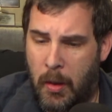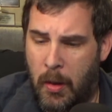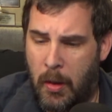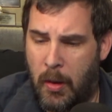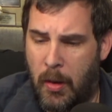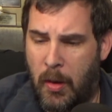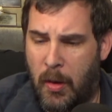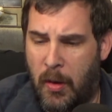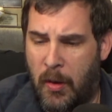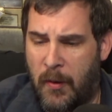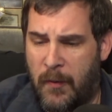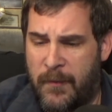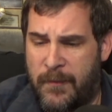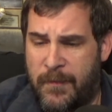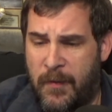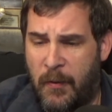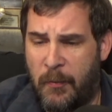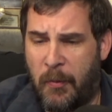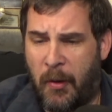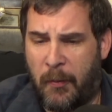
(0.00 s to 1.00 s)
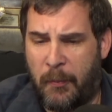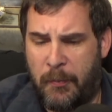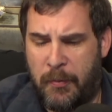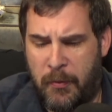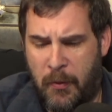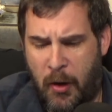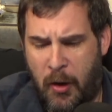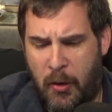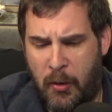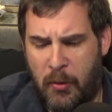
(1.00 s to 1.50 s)
Filmic
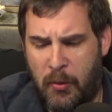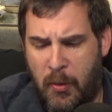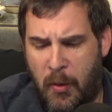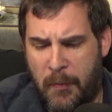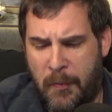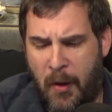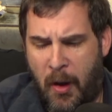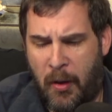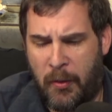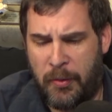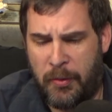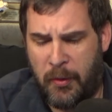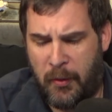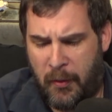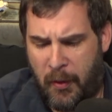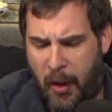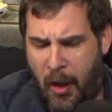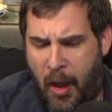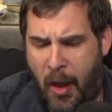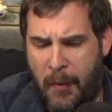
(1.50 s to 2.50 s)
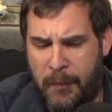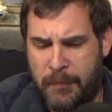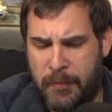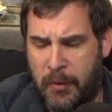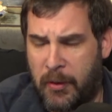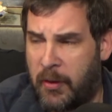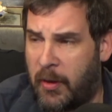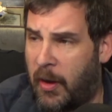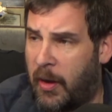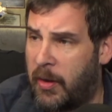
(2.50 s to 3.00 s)
Pro about their app
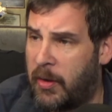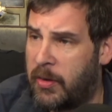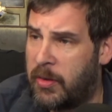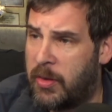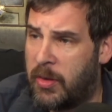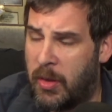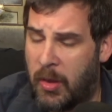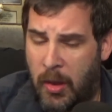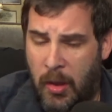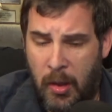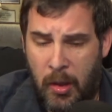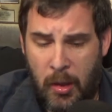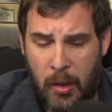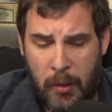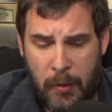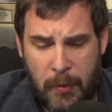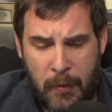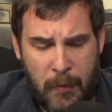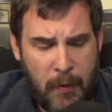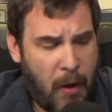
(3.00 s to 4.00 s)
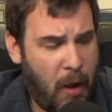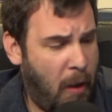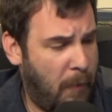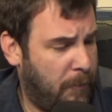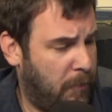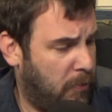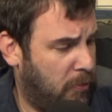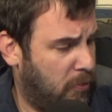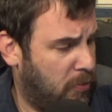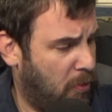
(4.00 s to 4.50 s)
because their app
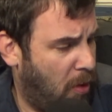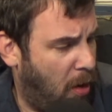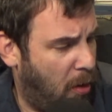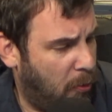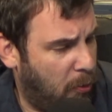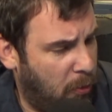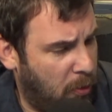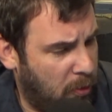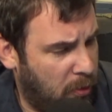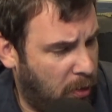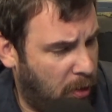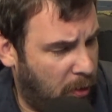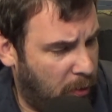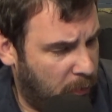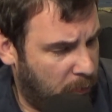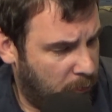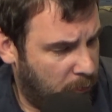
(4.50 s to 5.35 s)
is not working.